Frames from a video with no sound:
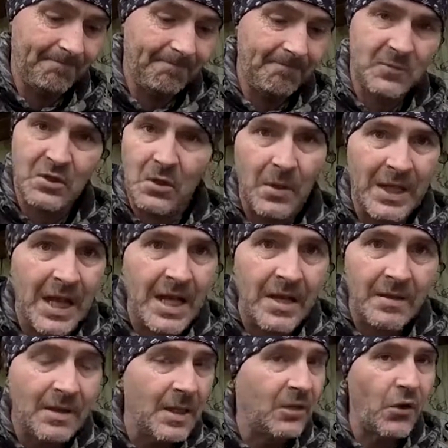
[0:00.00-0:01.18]
So again,
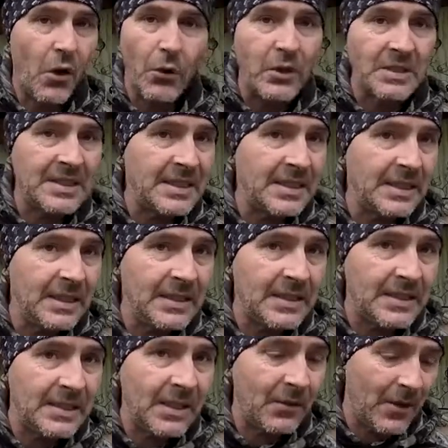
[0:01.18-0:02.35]
no consent
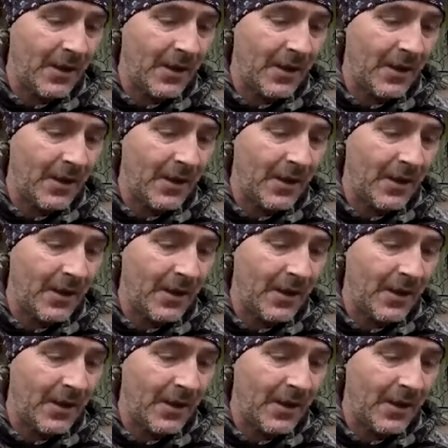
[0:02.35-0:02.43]
necessary.